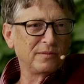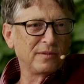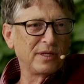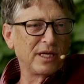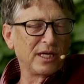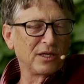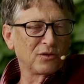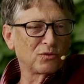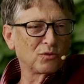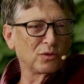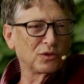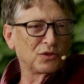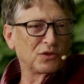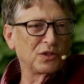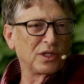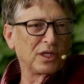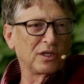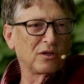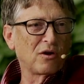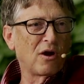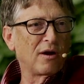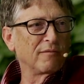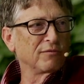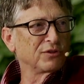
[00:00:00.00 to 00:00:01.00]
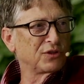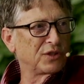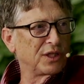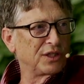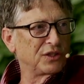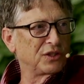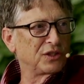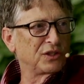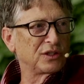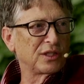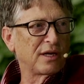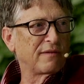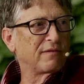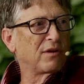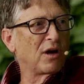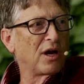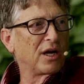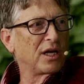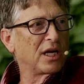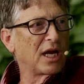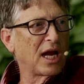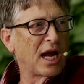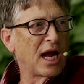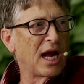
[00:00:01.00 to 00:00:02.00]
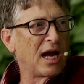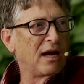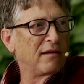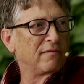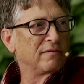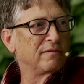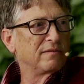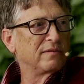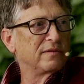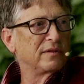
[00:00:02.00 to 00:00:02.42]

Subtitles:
interesting conversations I've gotten to have.